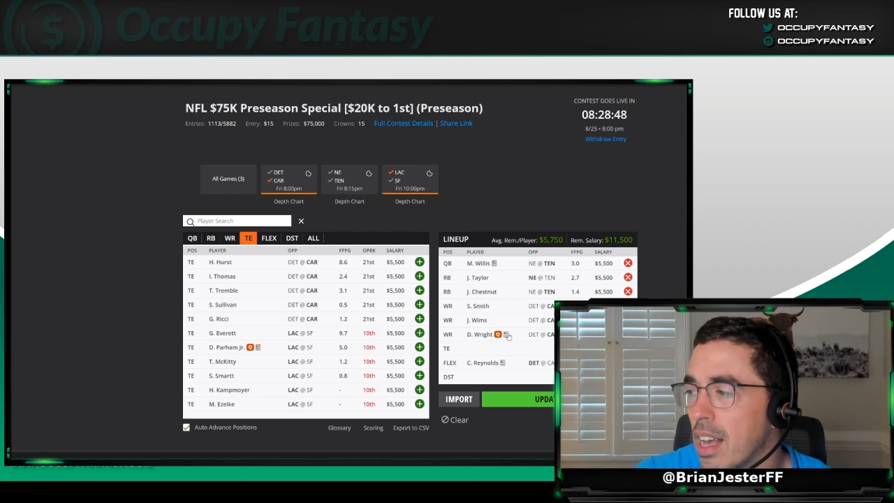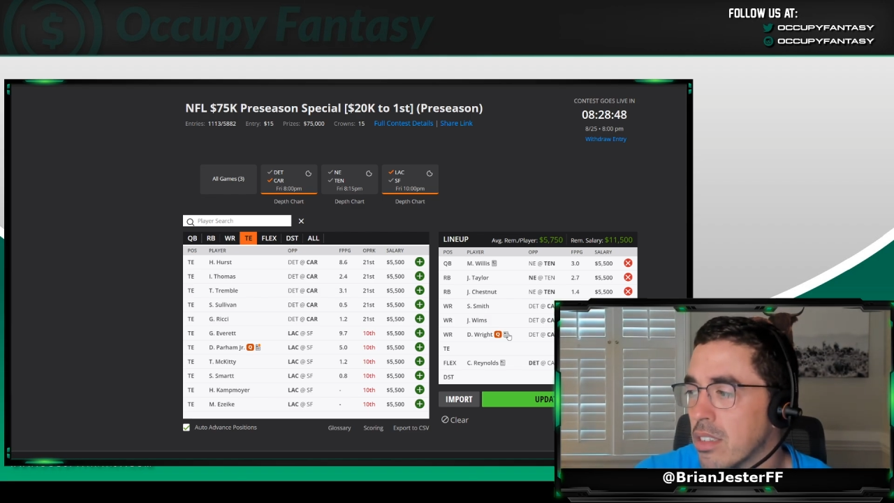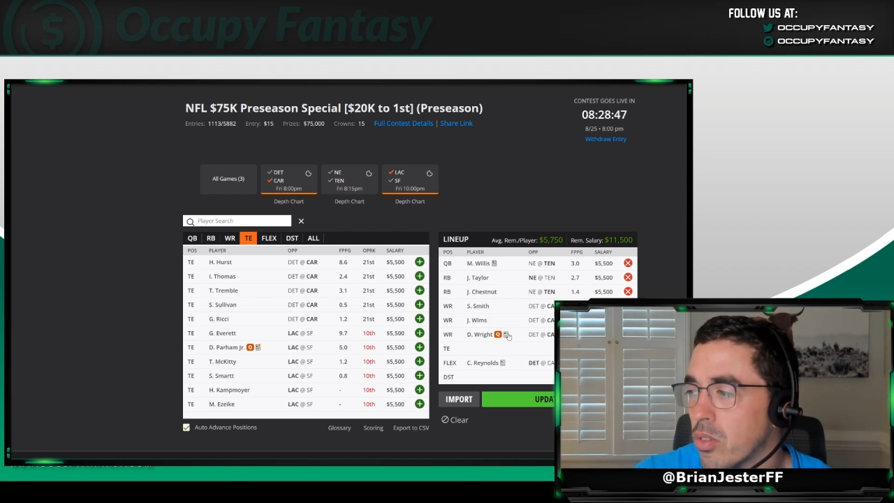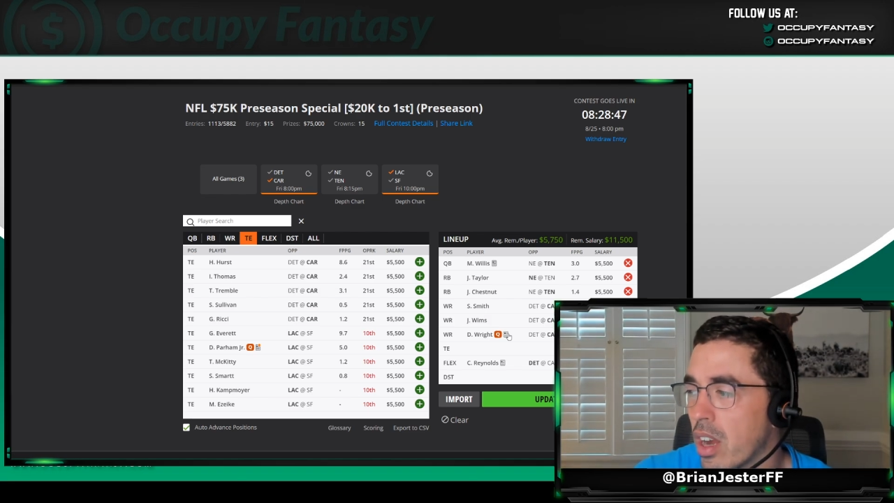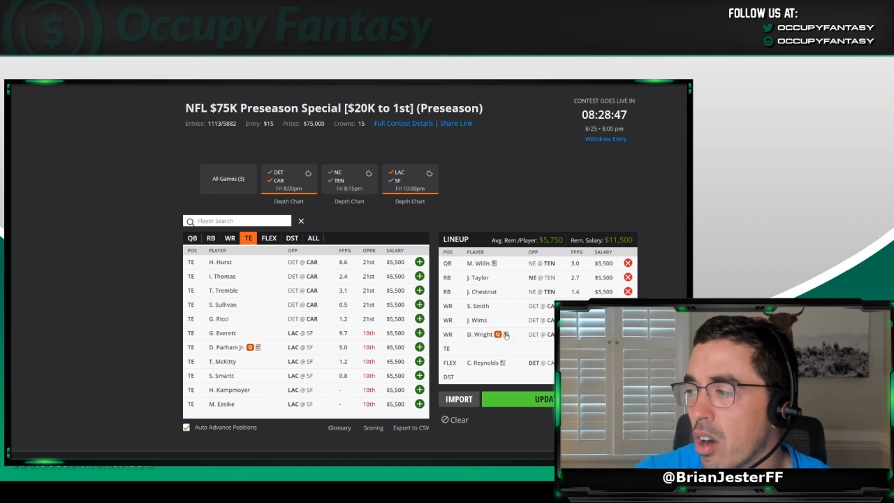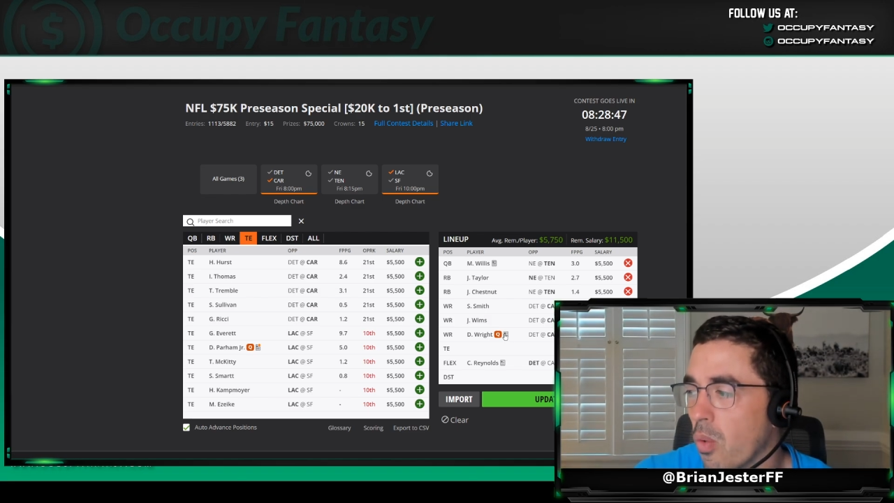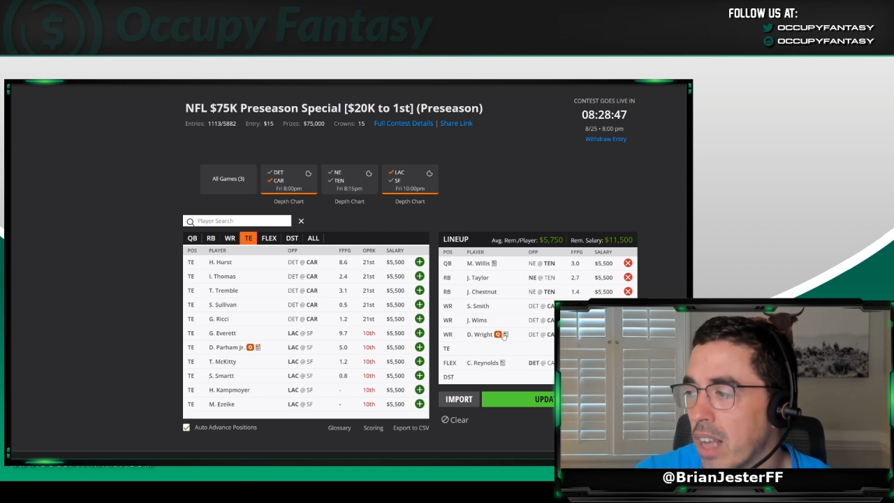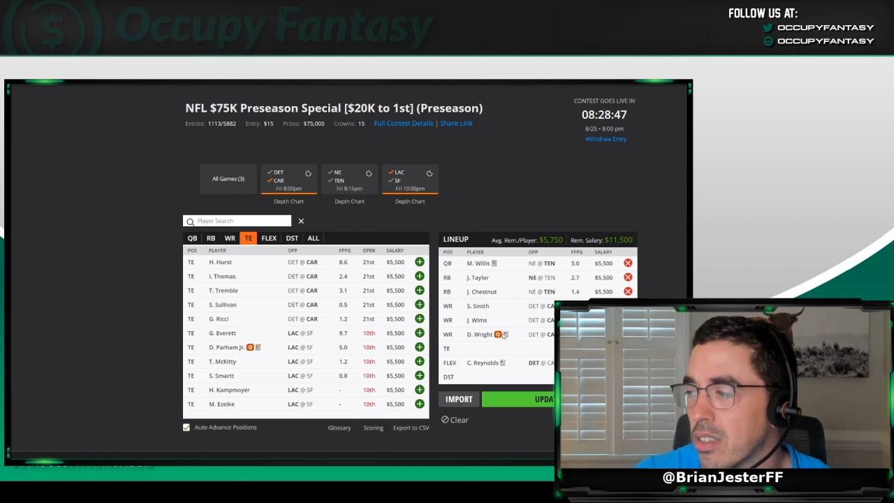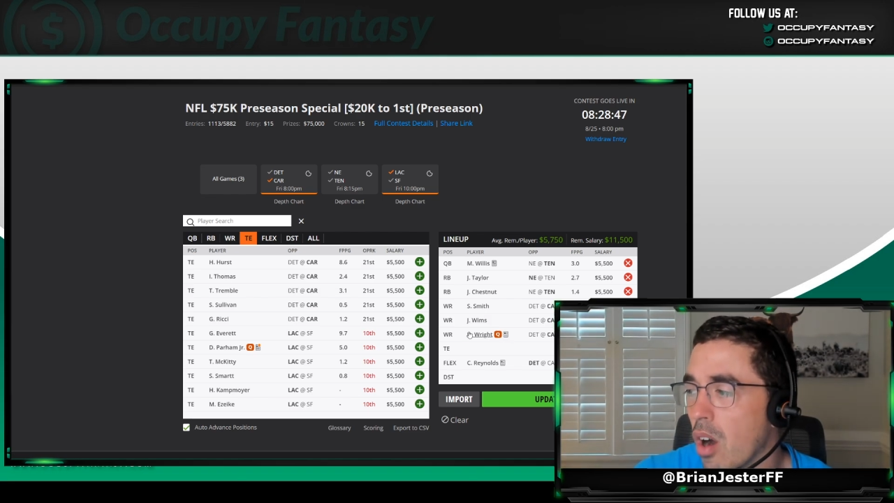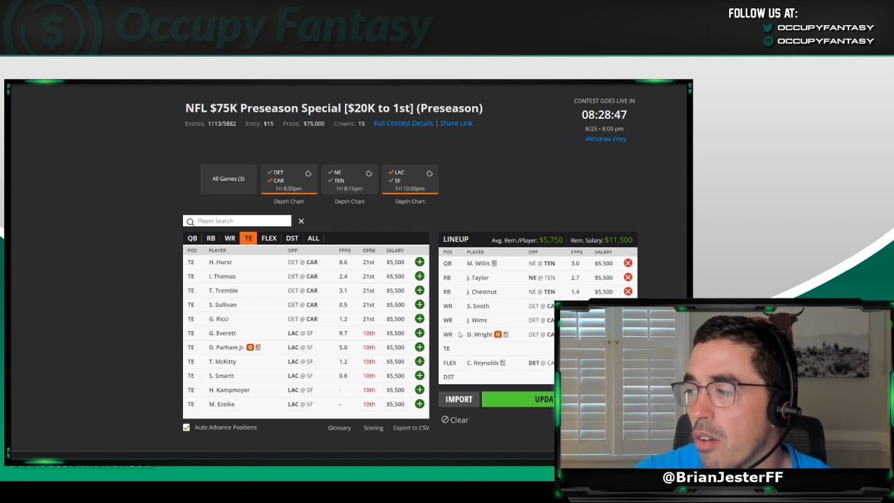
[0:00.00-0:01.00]
So Derek
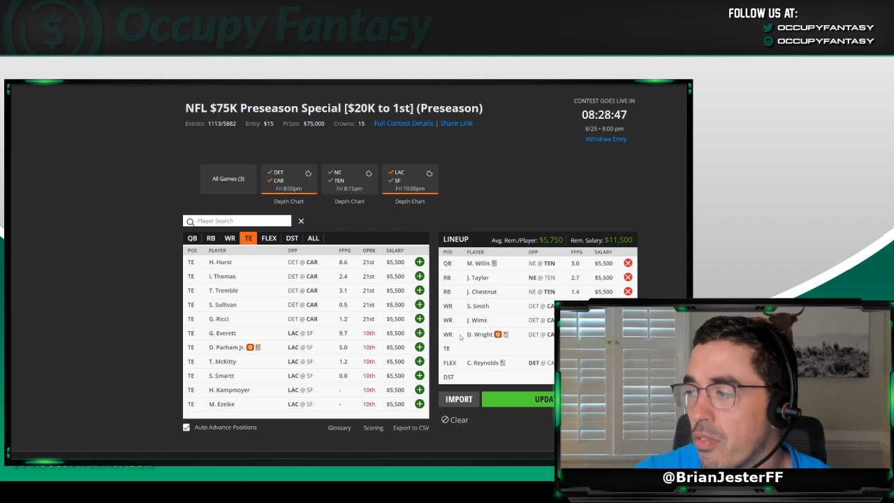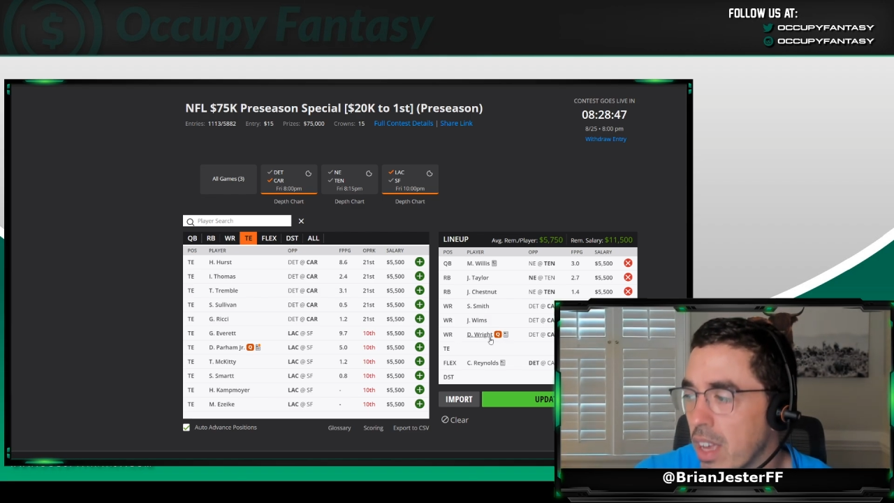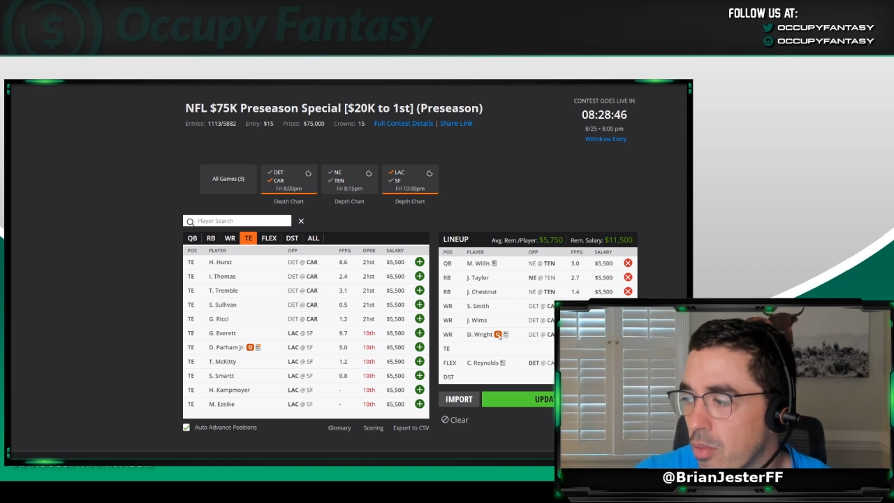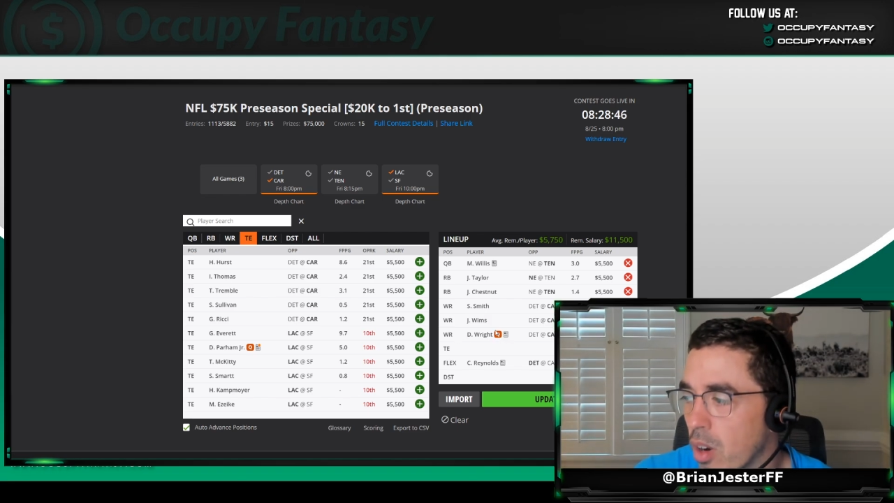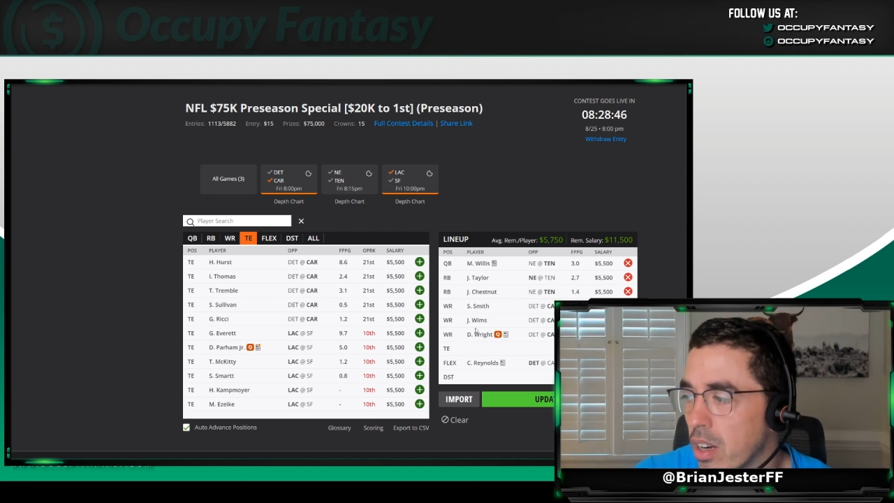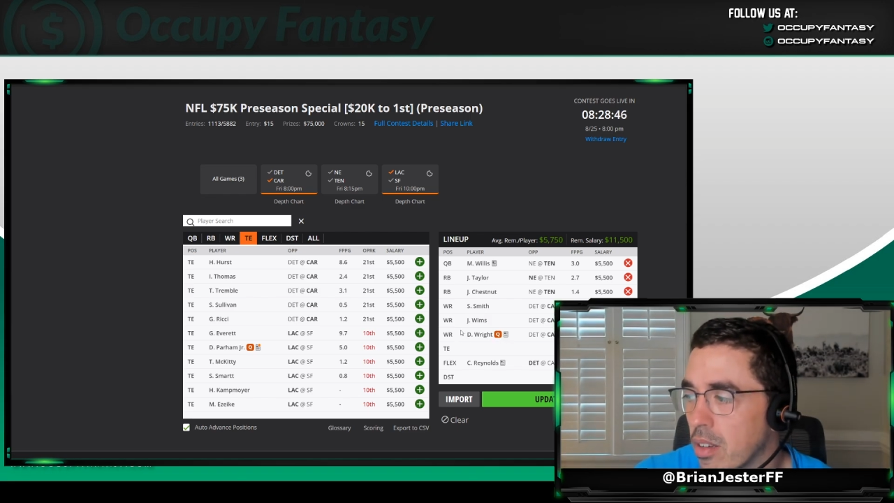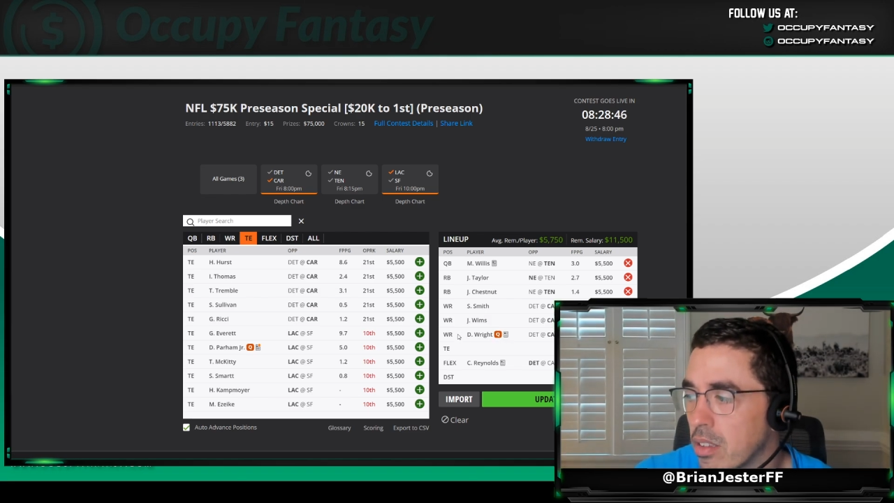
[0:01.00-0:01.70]
Wright's our favorite